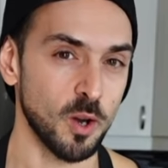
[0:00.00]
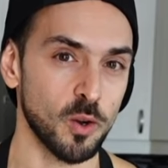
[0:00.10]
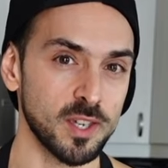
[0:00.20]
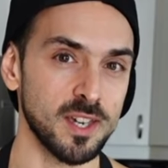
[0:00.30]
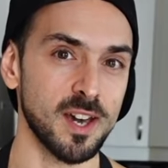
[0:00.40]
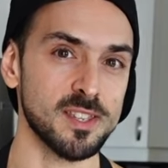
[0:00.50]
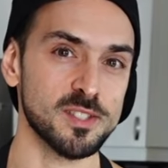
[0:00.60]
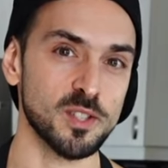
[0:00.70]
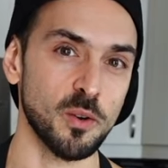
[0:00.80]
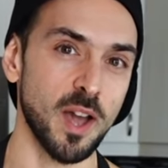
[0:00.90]
Okay guys,
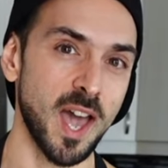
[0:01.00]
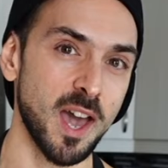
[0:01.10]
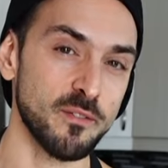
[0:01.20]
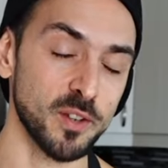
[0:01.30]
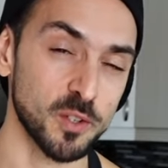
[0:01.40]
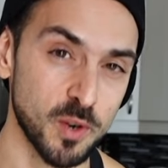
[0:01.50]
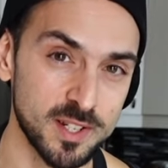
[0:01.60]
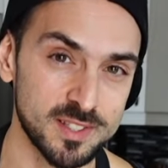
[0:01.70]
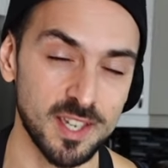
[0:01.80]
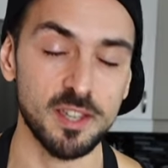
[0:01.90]
so have a
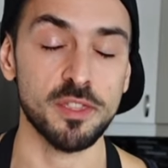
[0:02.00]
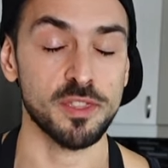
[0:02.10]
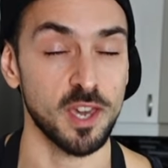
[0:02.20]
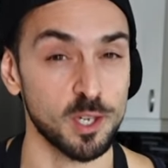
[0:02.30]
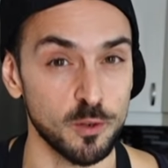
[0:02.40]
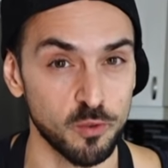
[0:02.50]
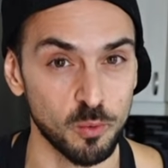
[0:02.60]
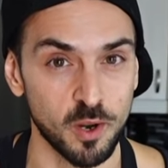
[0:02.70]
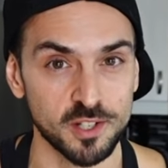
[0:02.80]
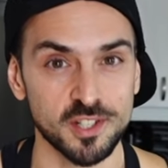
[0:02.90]
great day. Thank you for
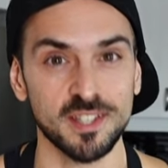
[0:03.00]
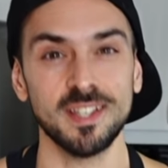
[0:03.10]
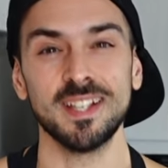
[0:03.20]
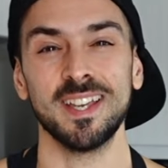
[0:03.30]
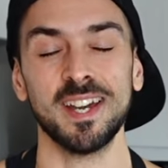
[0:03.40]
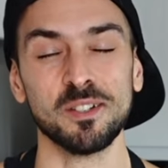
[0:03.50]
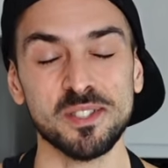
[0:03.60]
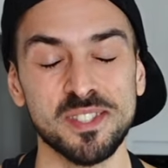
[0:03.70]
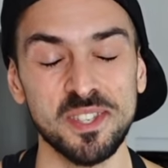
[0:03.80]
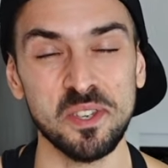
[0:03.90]
watching, and I'll
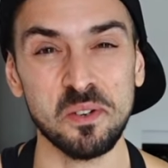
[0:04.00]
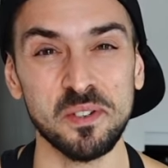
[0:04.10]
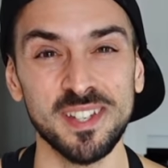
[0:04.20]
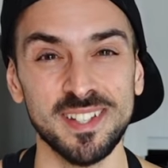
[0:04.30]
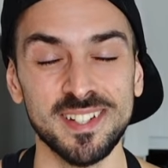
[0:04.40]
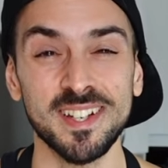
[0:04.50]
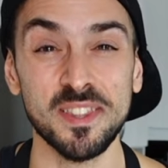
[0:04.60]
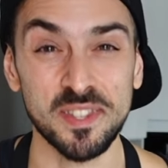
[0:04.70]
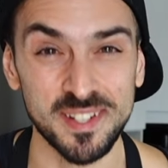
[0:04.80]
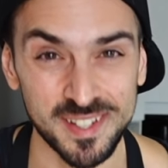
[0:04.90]
see you in
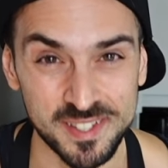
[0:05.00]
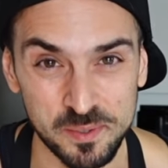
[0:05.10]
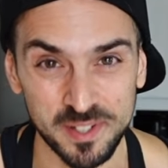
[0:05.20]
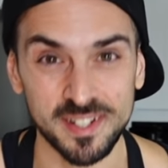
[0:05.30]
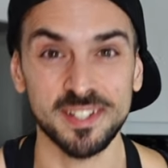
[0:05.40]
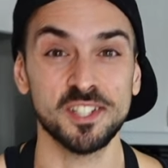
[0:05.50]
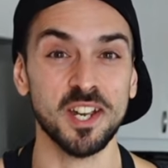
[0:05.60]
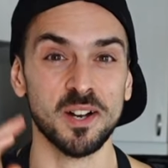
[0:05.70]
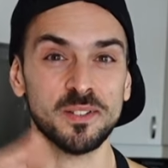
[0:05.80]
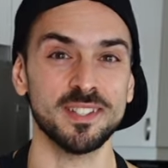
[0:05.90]
the next one.
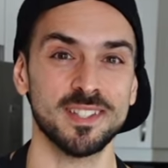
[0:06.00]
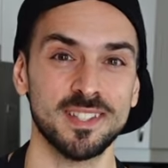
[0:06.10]
Ciao.